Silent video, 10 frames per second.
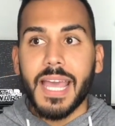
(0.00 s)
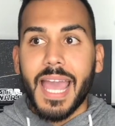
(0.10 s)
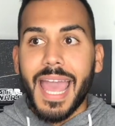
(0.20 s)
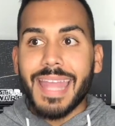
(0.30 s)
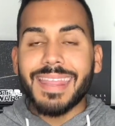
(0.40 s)

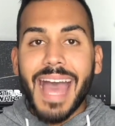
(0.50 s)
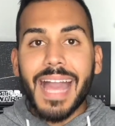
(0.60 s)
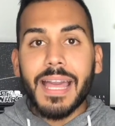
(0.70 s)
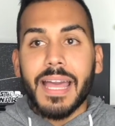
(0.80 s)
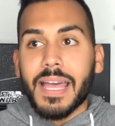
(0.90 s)
And
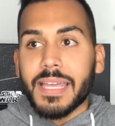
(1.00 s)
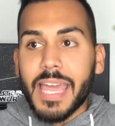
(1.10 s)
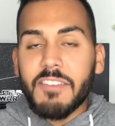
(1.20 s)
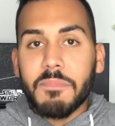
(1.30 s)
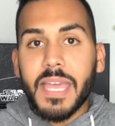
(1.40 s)
that
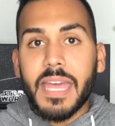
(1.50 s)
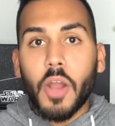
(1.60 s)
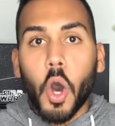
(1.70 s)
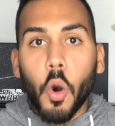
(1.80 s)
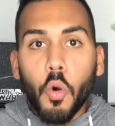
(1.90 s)
gave me an
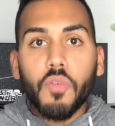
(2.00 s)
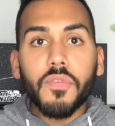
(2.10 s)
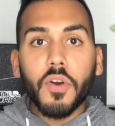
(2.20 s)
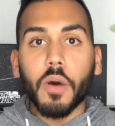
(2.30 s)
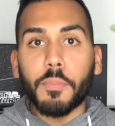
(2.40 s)

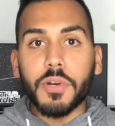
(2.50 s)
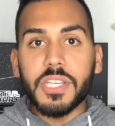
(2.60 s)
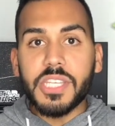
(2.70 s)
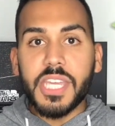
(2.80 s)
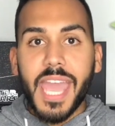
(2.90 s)
over
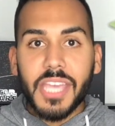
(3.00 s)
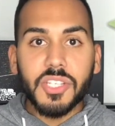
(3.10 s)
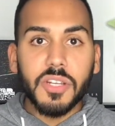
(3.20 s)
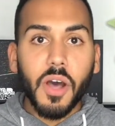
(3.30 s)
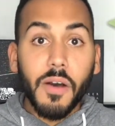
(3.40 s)

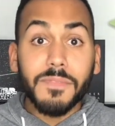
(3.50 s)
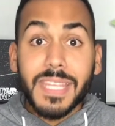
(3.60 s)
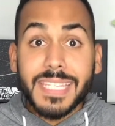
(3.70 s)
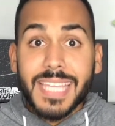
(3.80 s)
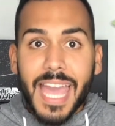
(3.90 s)
appreciation of
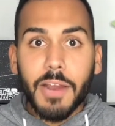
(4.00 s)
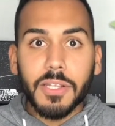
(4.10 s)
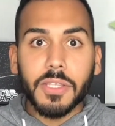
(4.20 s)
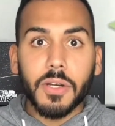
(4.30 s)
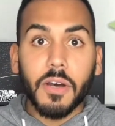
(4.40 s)
this
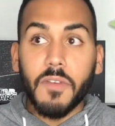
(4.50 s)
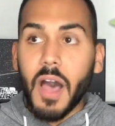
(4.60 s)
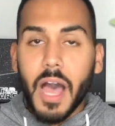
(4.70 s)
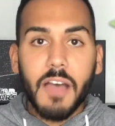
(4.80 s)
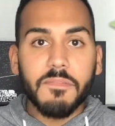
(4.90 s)
character of
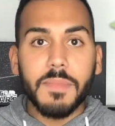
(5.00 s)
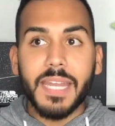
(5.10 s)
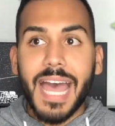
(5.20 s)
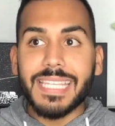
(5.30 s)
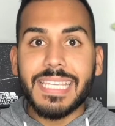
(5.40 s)

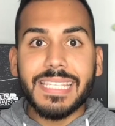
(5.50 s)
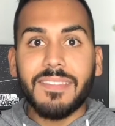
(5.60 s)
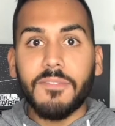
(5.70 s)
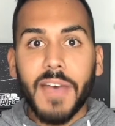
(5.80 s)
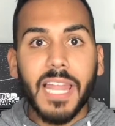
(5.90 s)
Hoffman as he's
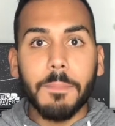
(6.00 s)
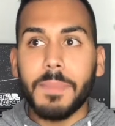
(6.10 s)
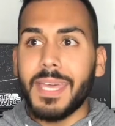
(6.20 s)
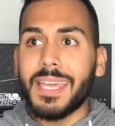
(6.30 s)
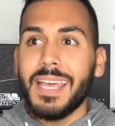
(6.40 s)

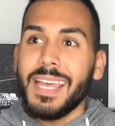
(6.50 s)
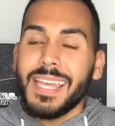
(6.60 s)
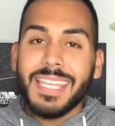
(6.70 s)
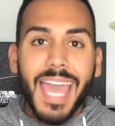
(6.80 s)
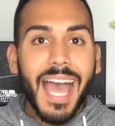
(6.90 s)
developing.
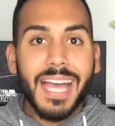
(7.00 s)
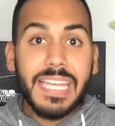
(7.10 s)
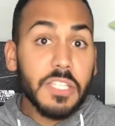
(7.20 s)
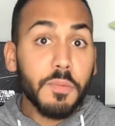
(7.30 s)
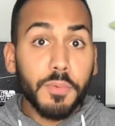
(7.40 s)
Yeah,
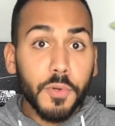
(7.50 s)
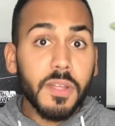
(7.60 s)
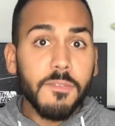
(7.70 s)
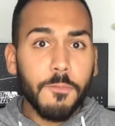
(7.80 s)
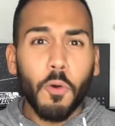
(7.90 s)
he's a
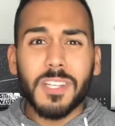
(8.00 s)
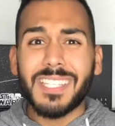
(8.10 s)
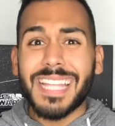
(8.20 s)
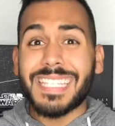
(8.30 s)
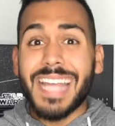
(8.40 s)
brooding force
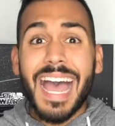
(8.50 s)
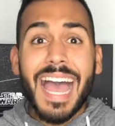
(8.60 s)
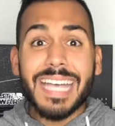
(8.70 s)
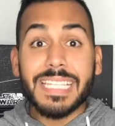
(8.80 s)
that's not as